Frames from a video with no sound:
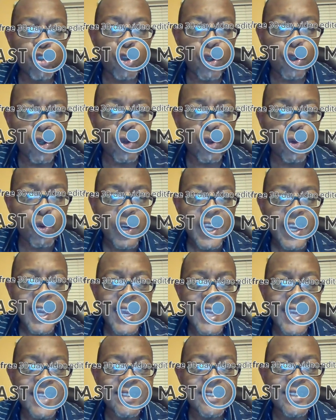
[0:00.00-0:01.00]
2,
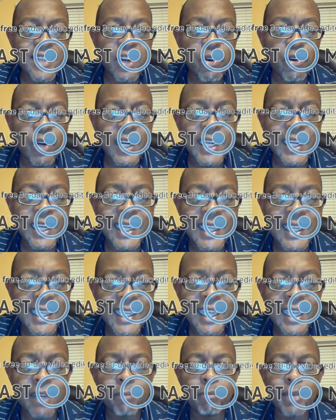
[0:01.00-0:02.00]
is there a
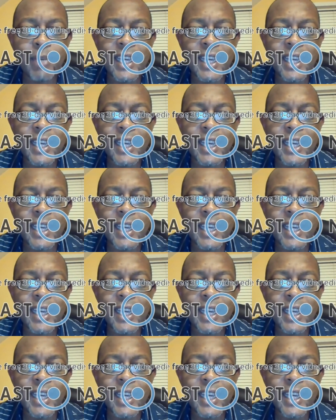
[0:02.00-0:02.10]
clear